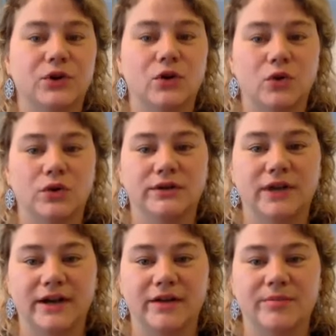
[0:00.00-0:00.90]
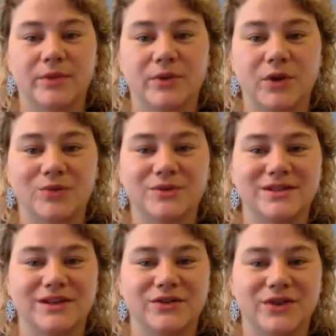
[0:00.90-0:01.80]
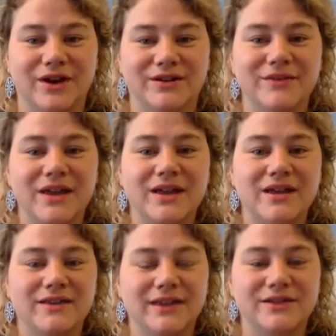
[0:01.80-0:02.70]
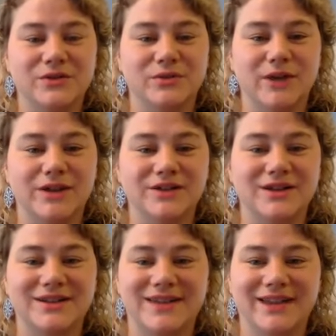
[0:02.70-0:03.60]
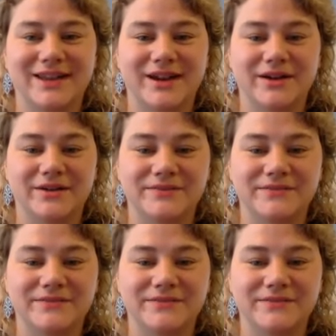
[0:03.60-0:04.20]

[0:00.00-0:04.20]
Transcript: a whole lineup, and we hope to see you there. Thanks so much, and take care.